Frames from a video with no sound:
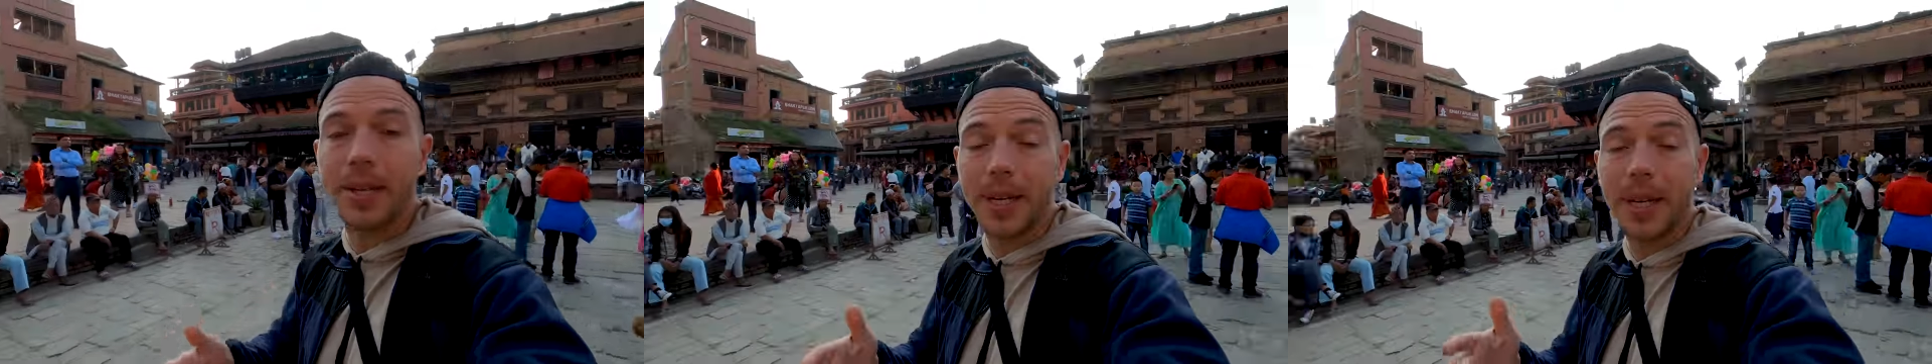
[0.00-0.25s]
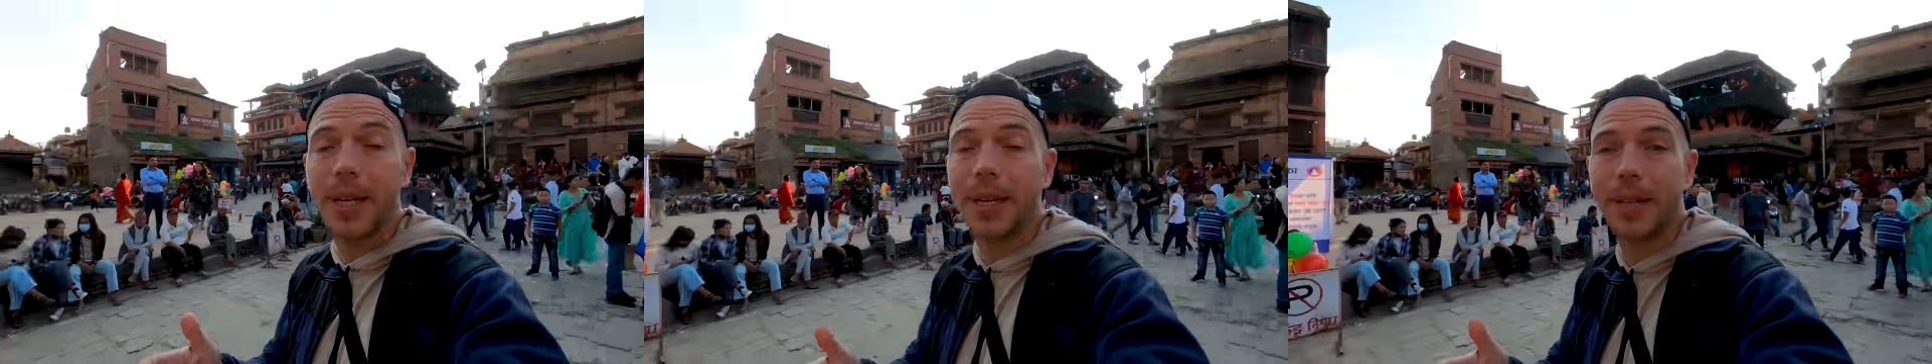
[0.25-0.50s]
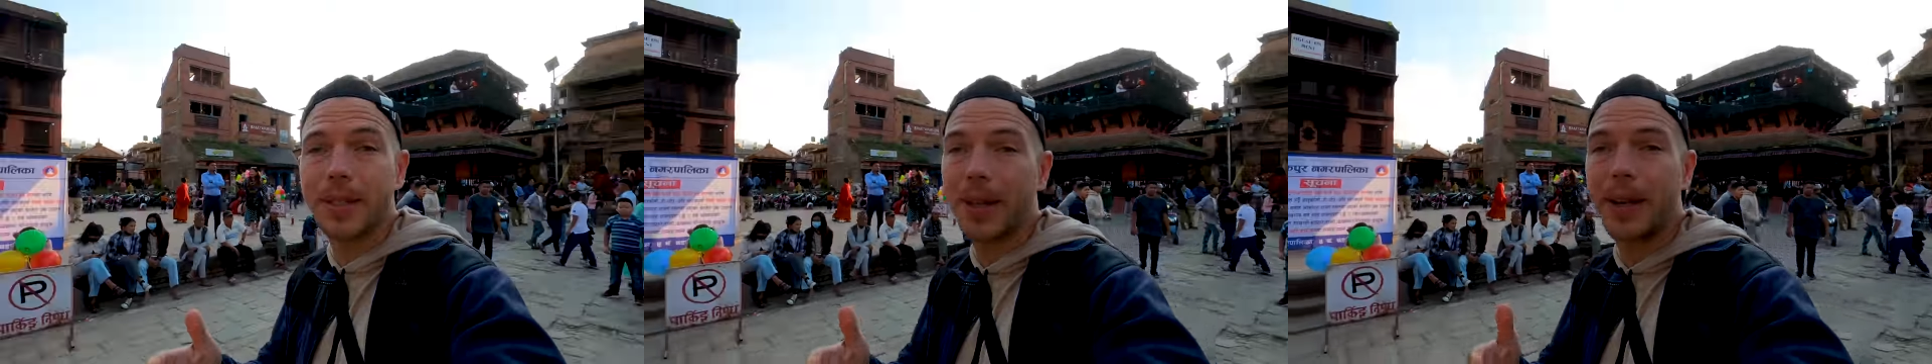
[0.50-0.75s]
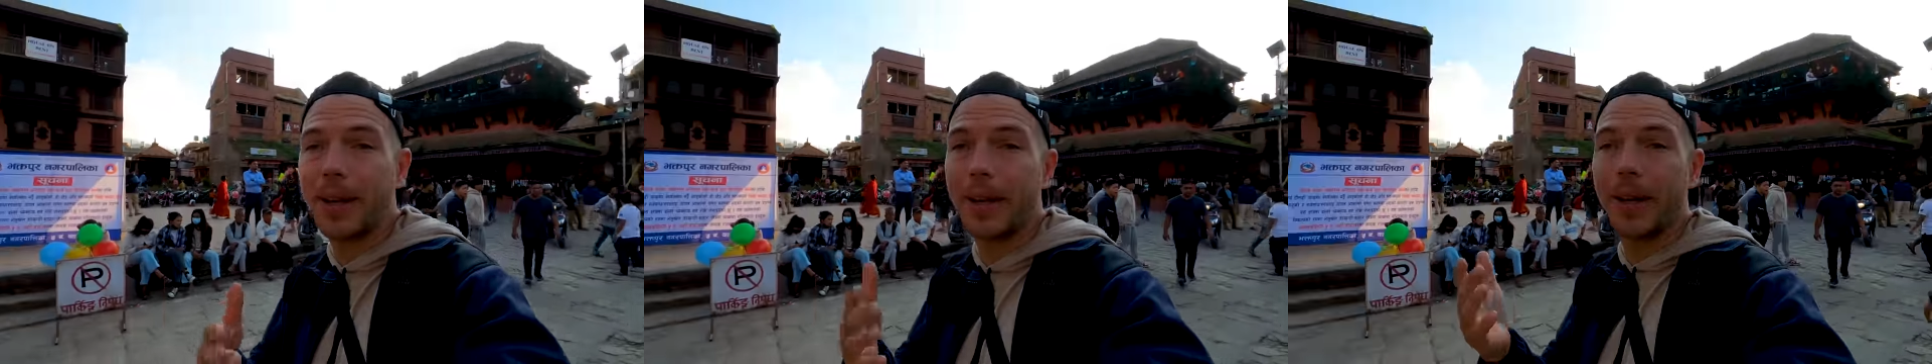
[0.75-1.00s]
a city, guys.
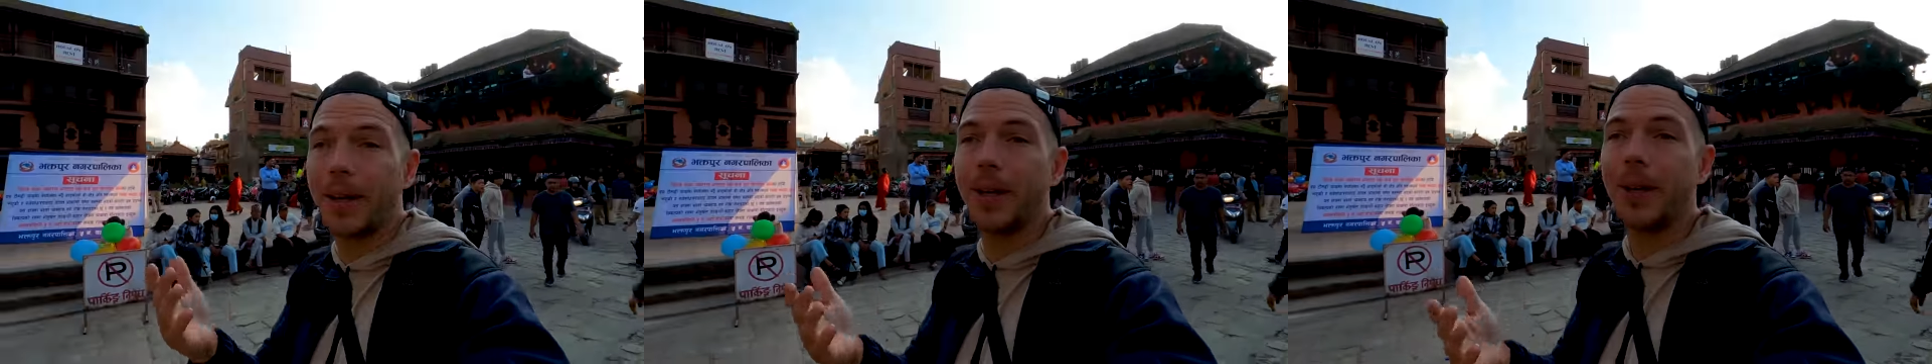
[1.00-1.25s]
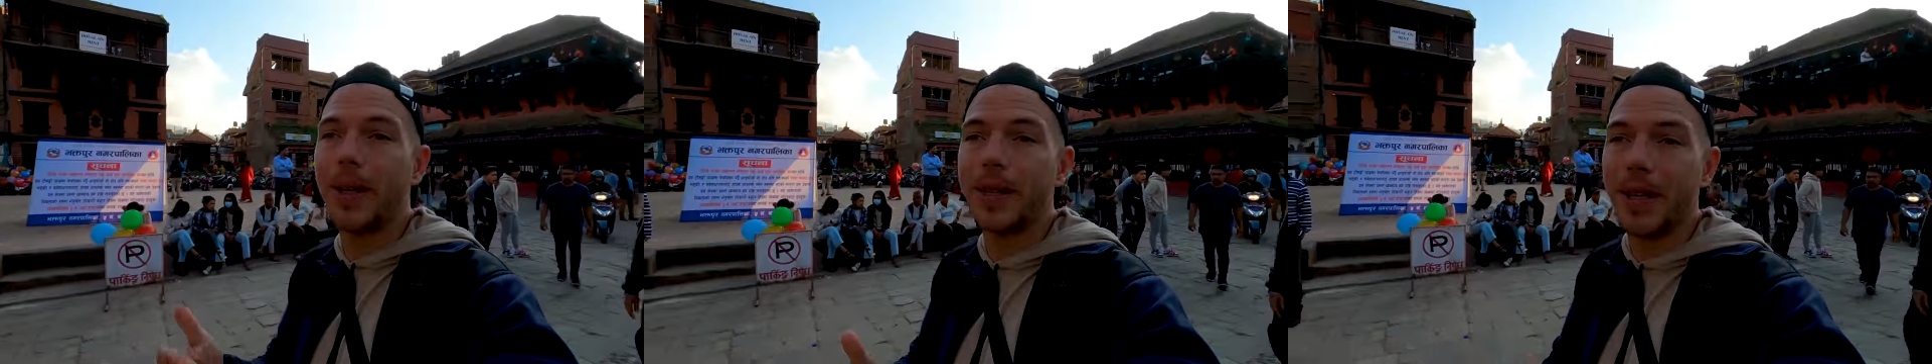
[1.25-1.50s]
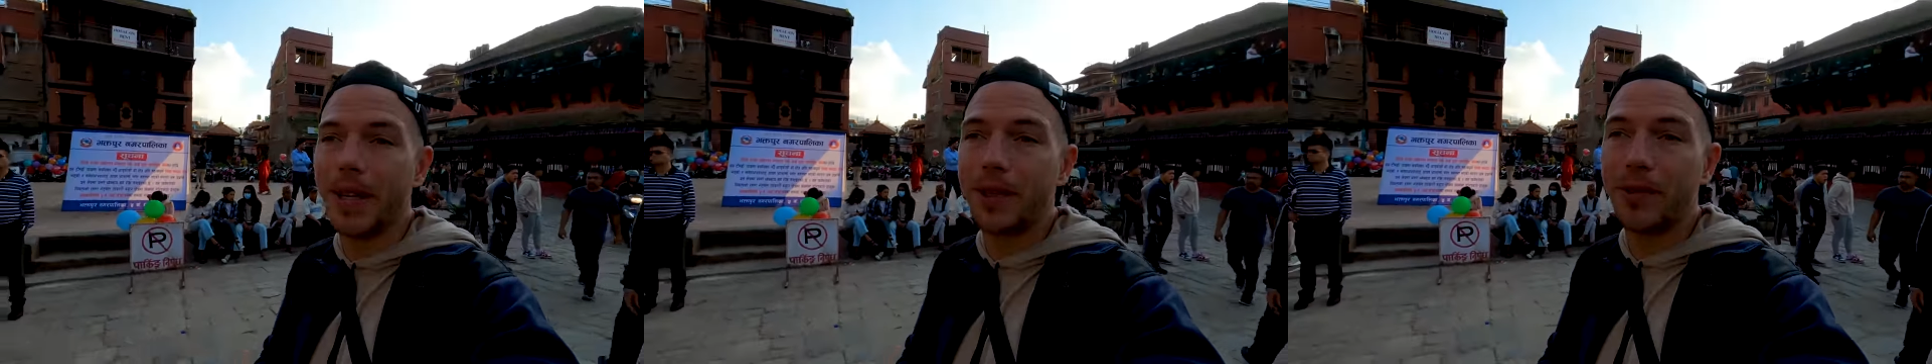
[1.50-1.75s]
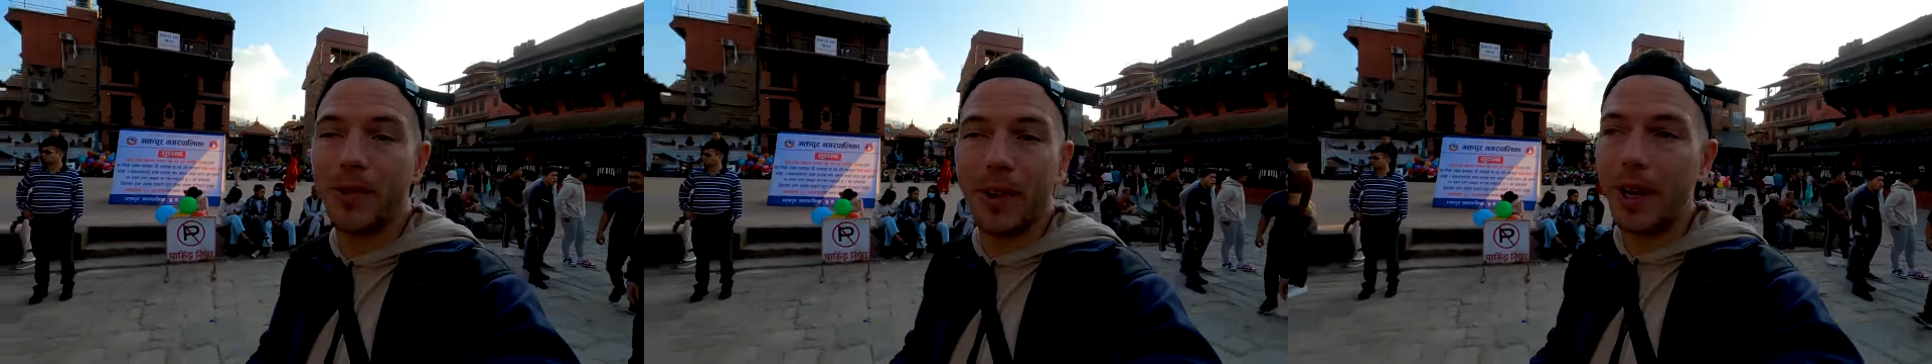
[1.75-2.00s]
I
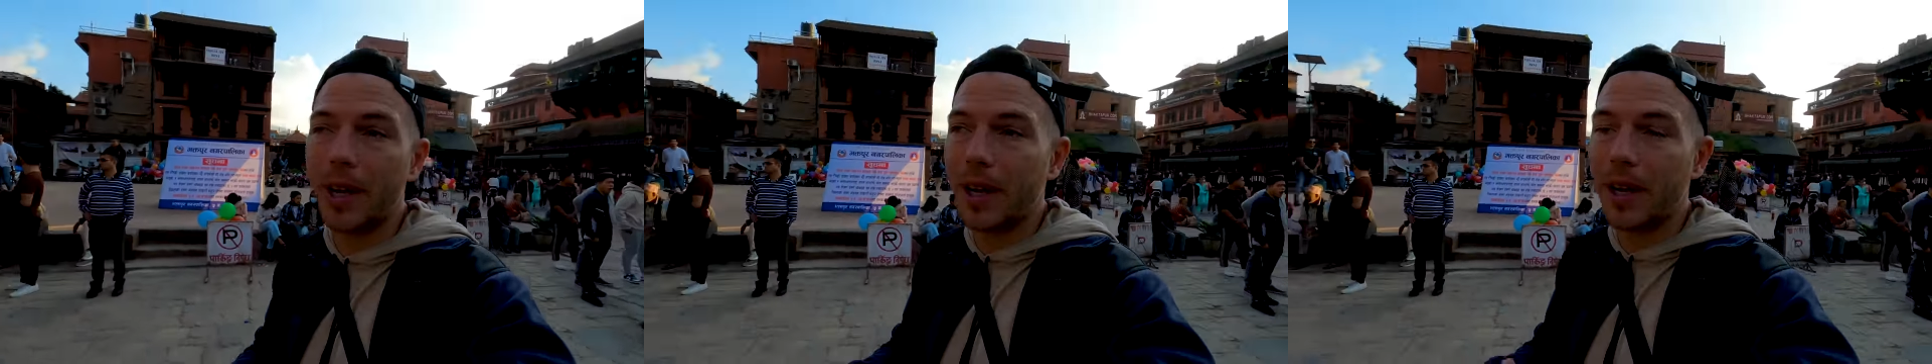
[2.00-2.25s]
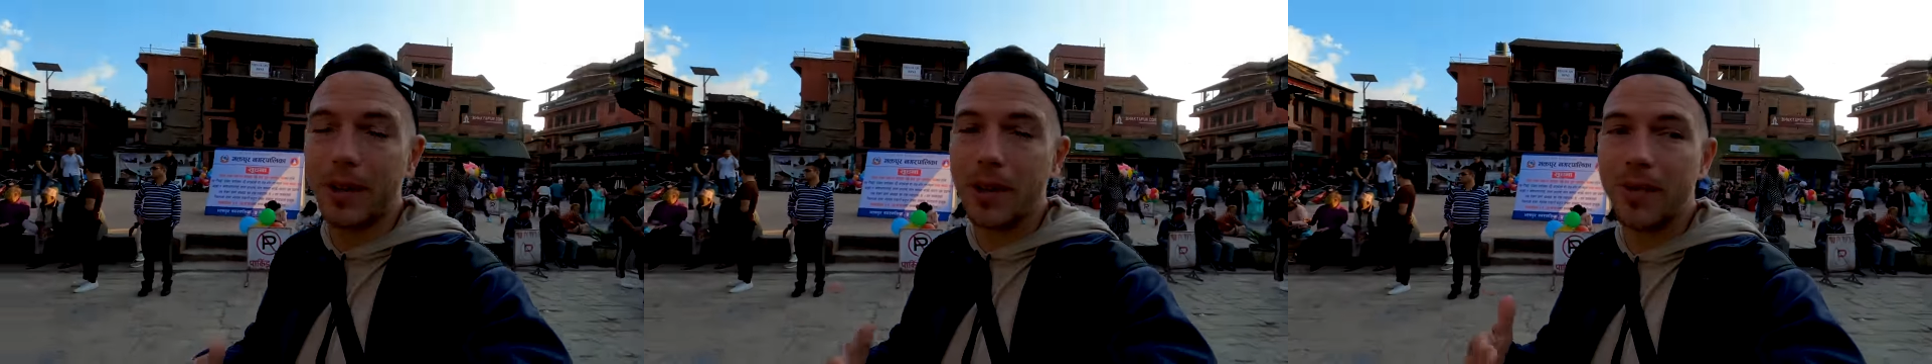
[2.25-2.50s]
just forgot.